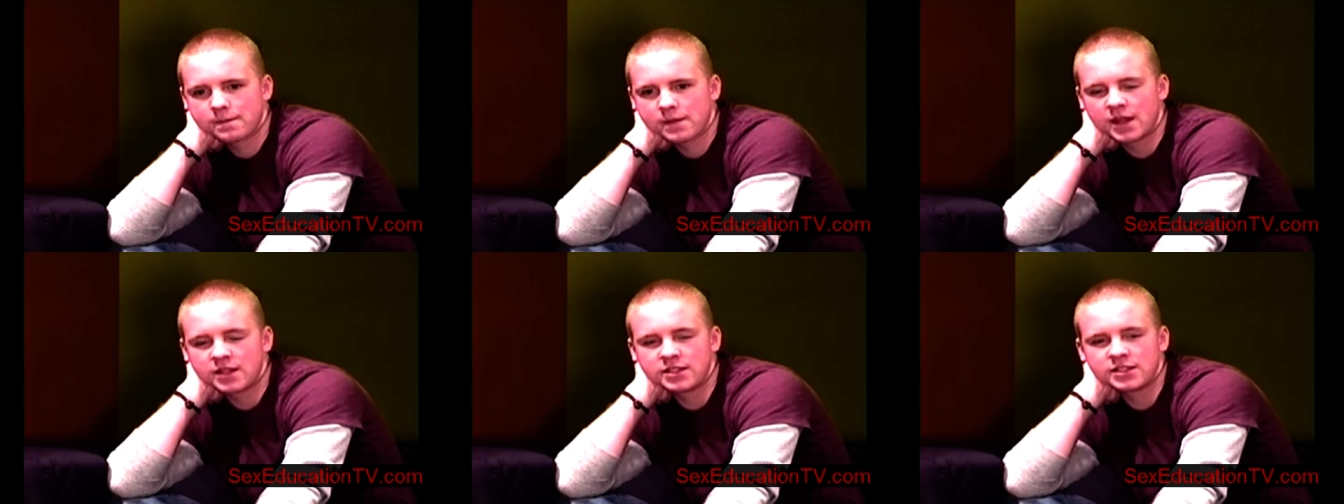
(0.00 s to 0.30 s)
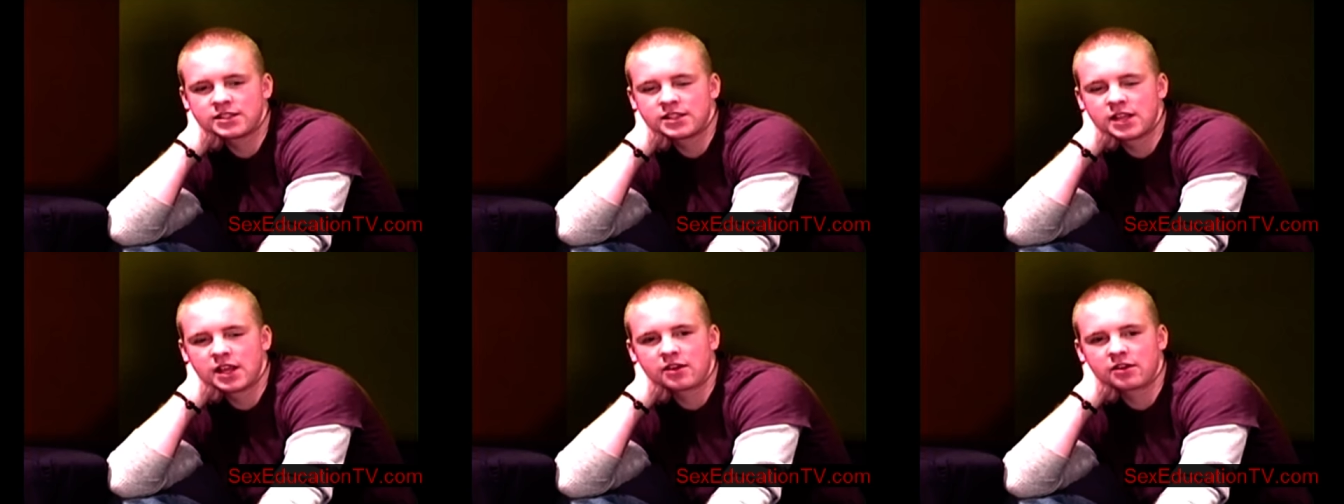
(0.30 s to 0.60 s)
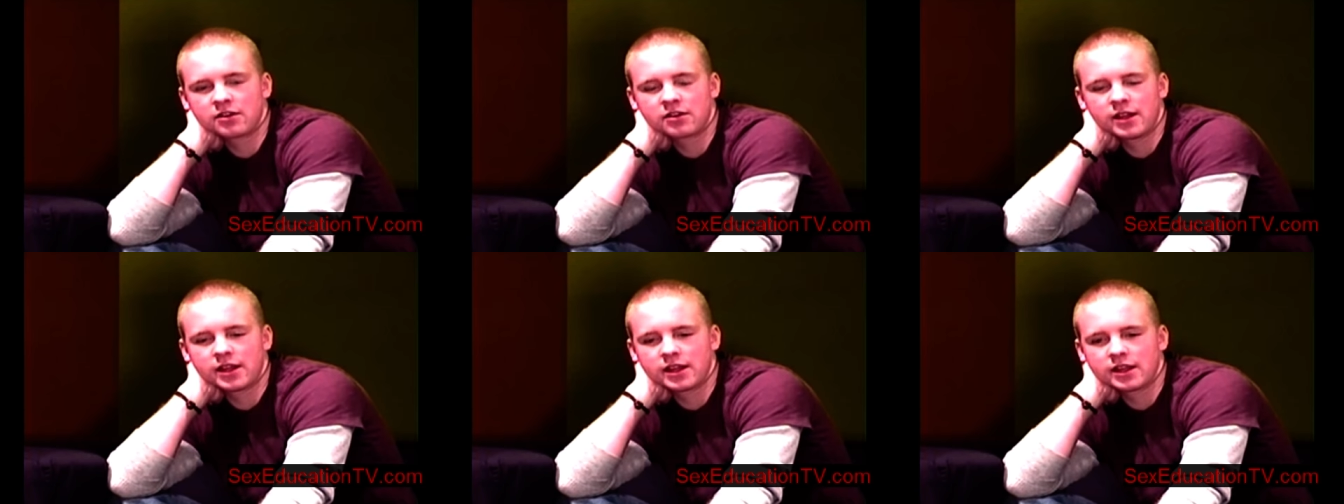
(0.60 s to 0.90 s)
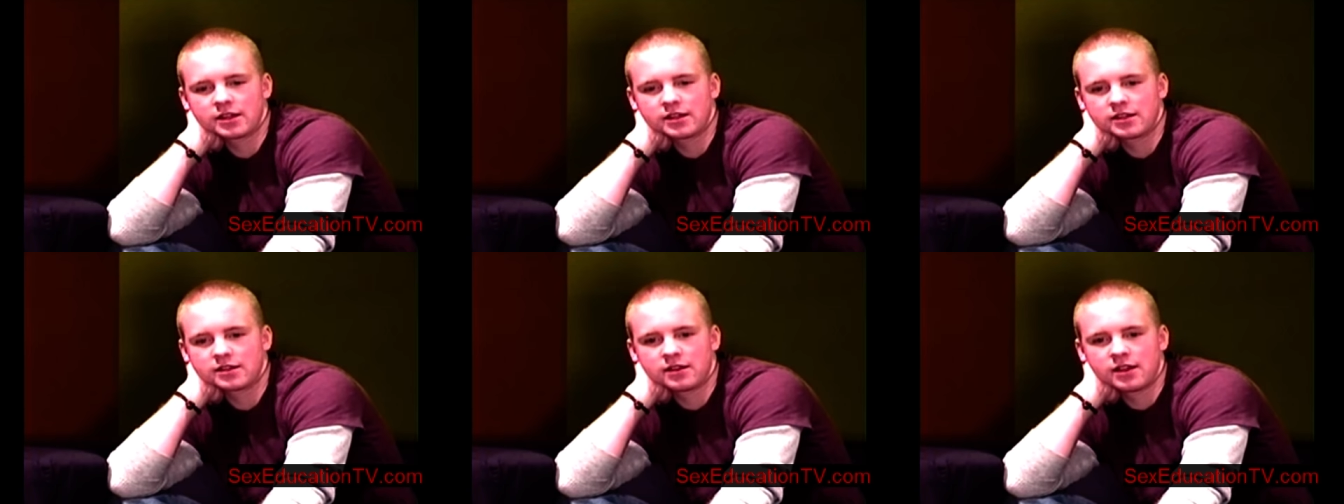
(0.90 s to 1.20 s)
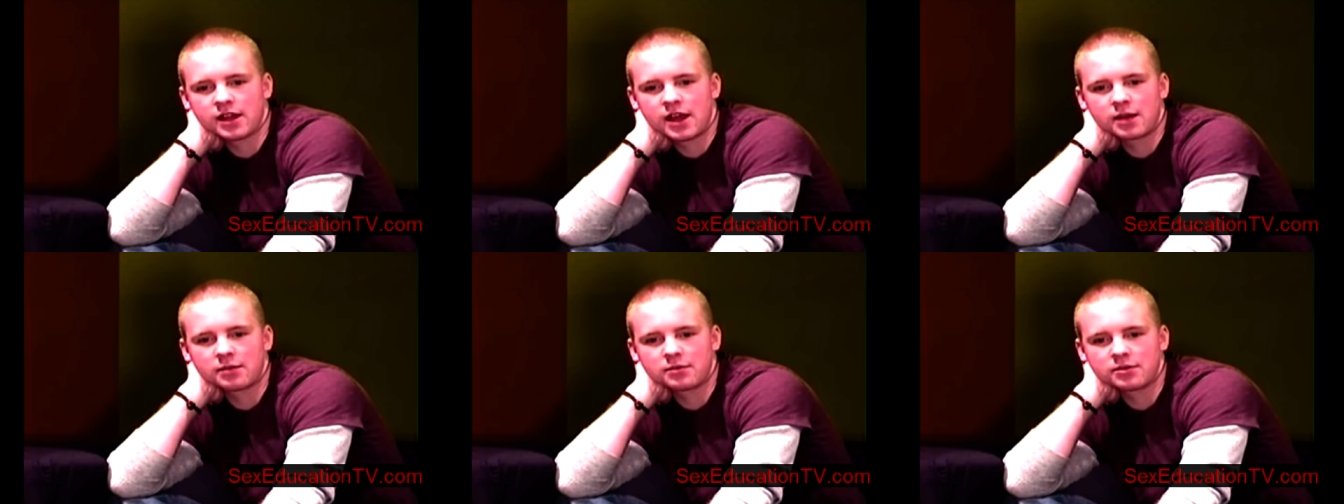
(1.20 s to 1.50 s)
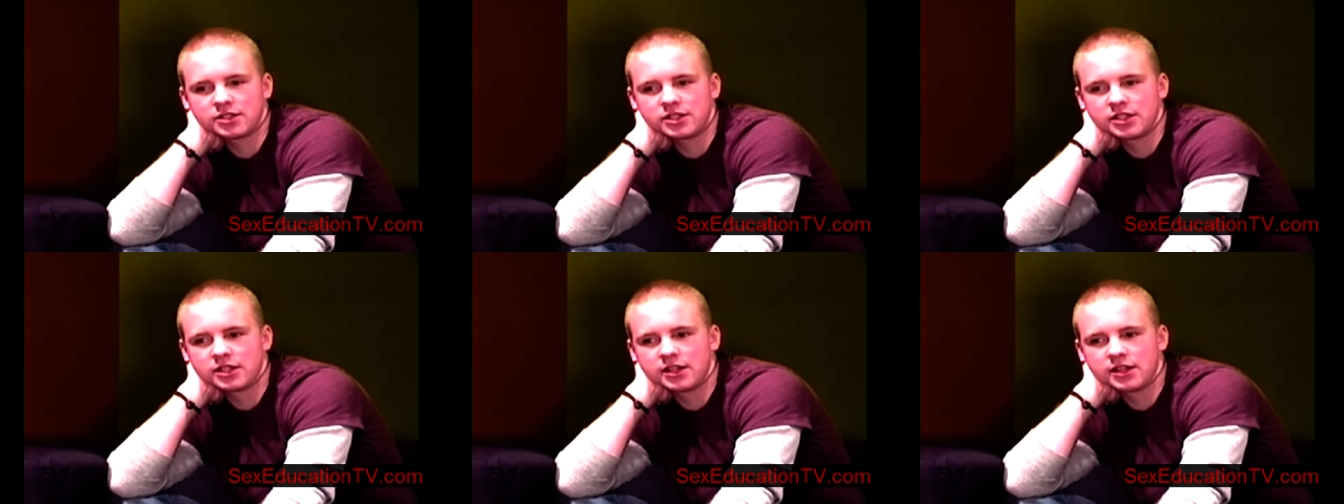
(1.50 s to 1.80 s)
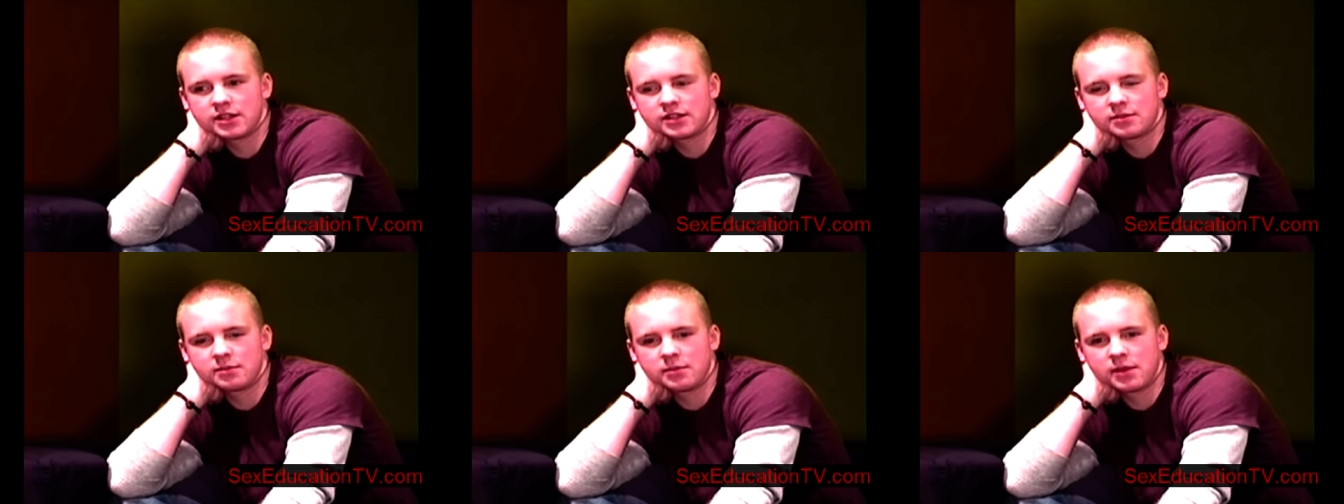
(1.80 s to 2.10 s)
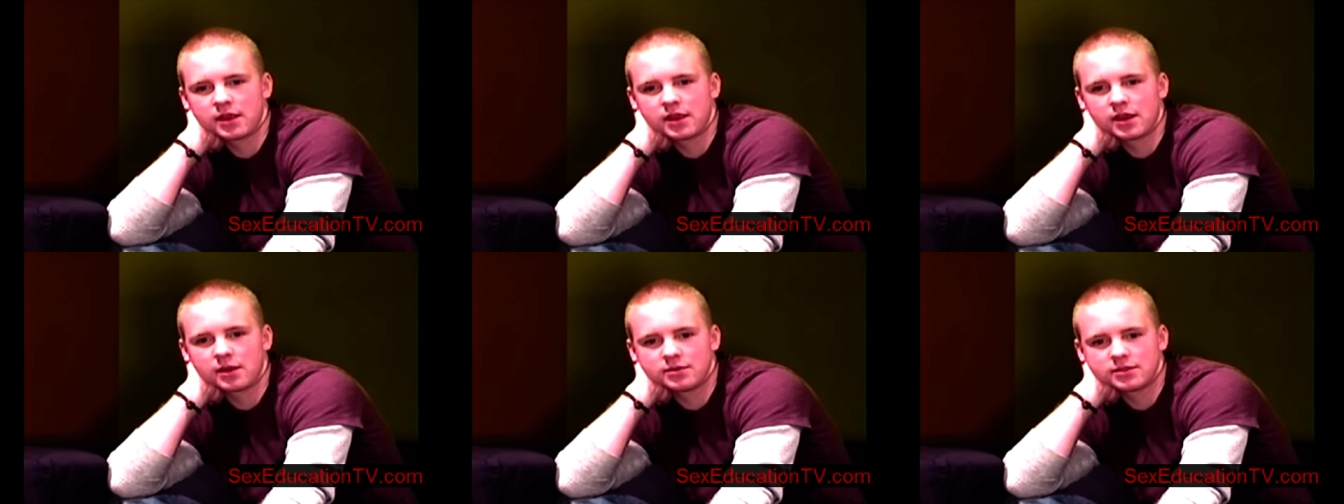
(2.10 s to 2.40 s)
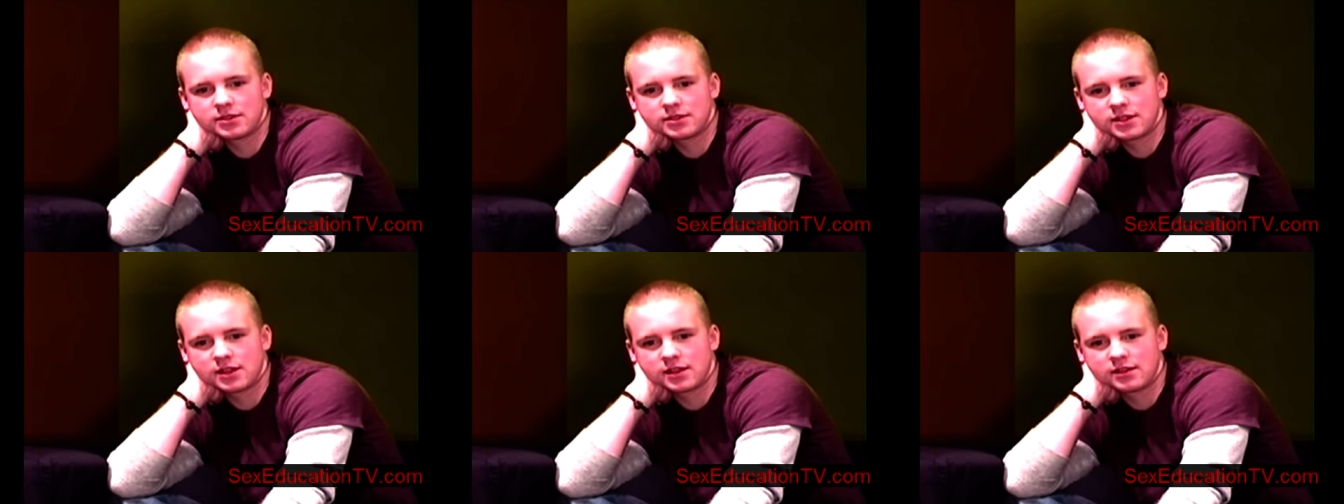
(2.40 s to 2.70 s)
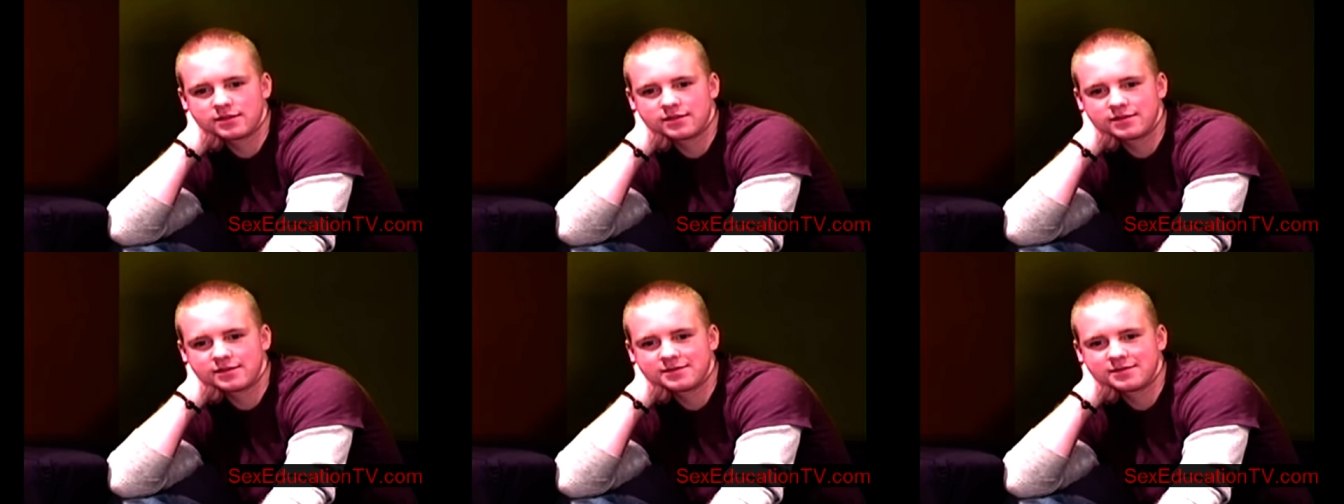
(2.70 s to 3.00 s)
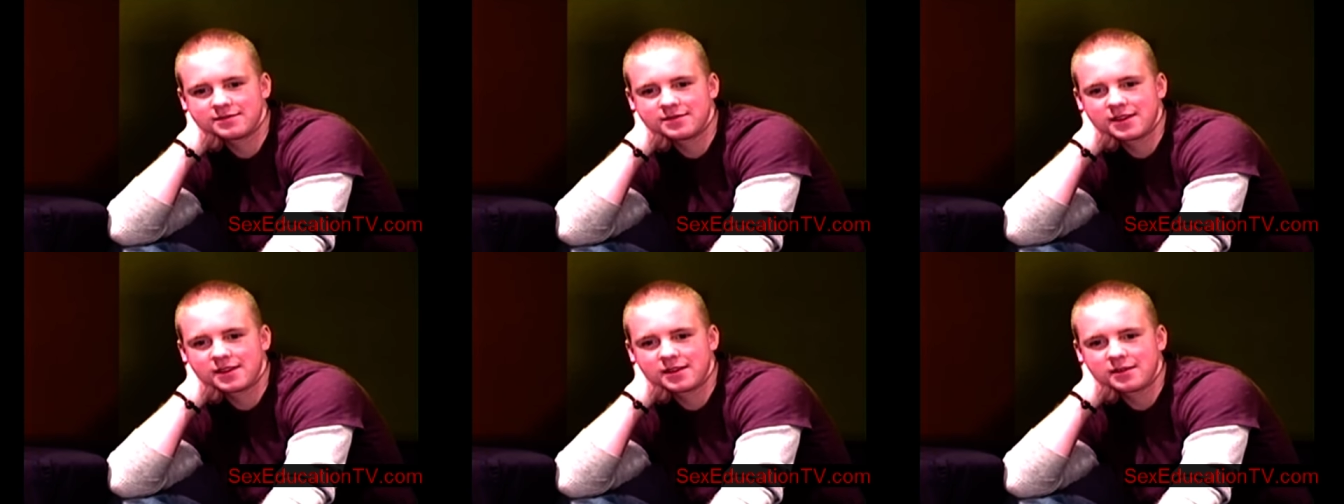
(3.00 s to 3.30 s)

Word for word: Okay. I'd just take her to like a salon where she could get some makeup and stuff.